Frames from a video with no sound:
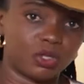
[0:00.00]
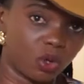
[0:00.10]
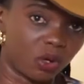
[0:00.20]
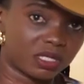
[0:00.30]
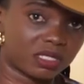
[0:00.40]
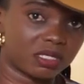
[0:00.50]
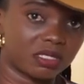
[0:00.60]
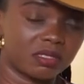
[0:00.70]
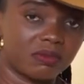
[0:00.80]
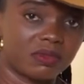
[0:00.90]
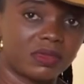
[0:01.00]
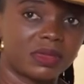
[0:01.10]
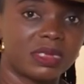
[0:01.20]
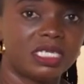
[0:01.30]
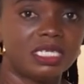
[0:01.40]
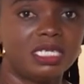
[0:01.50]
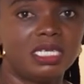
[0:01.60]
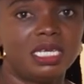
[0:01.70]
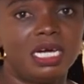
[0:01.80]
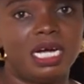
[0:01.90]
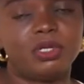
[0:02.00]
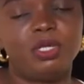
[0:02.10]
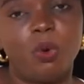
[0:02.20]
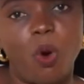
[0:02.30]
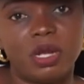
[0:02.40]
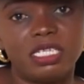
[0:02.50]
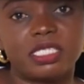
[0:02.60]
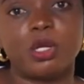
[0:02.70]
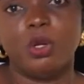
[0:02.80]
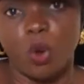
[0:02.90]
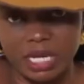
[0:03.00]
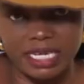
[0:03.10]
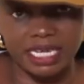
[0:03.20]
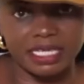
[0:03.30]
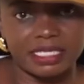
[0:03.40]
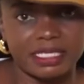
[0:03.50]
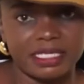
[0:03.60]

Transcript: drugs. Another one is loneliness.